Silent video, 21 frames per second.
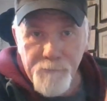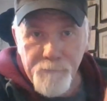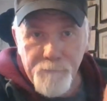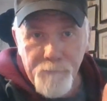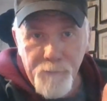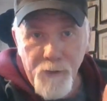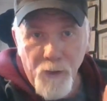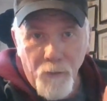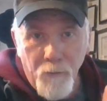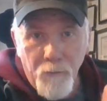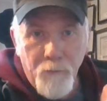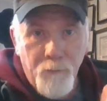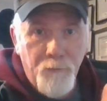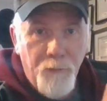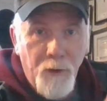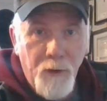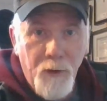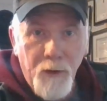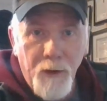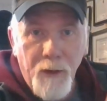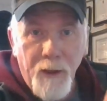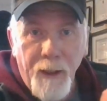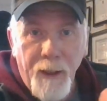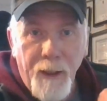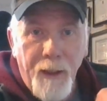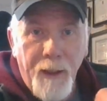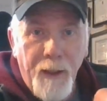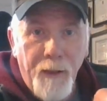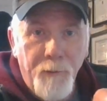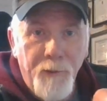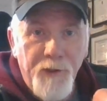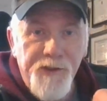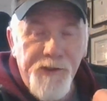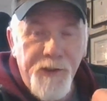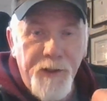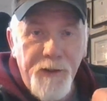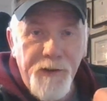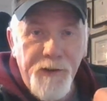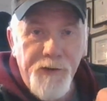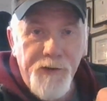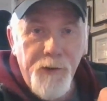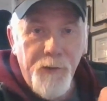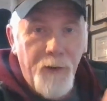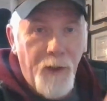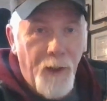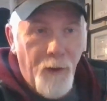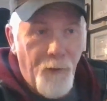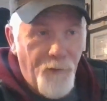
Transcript: you know, and, I'm listening to, and I,